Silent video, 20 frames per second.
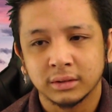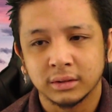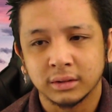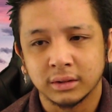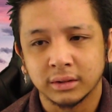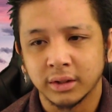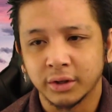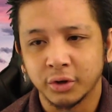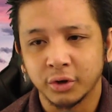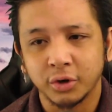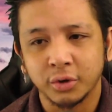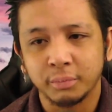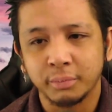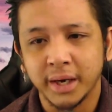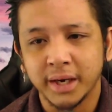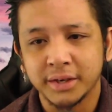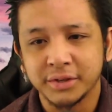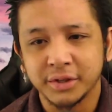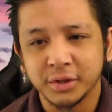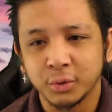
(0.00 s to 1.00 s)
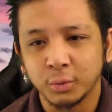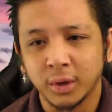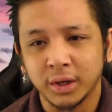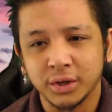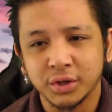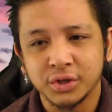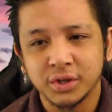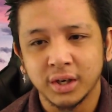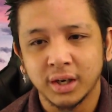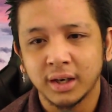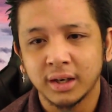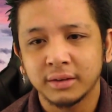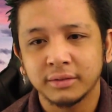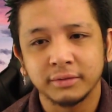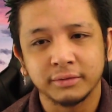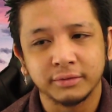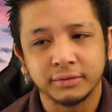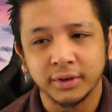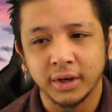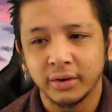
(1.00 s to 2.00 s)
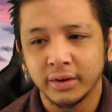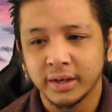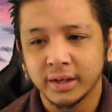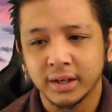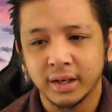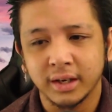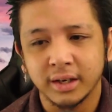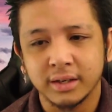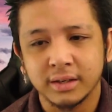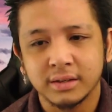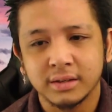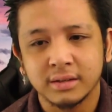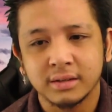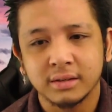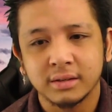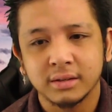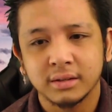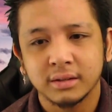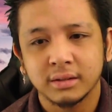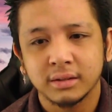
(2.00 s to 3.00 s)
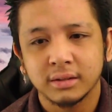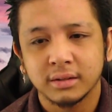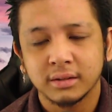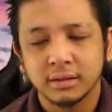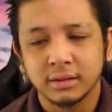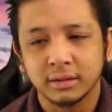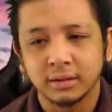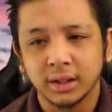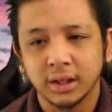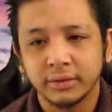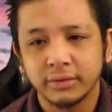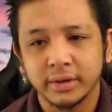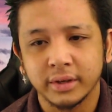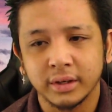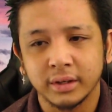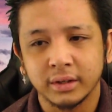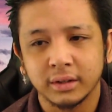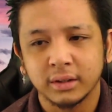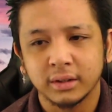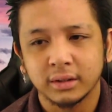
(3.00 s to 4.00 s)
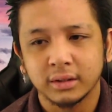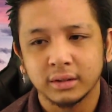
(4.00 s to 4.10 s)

Another amazing one shot, very nice. Loving it.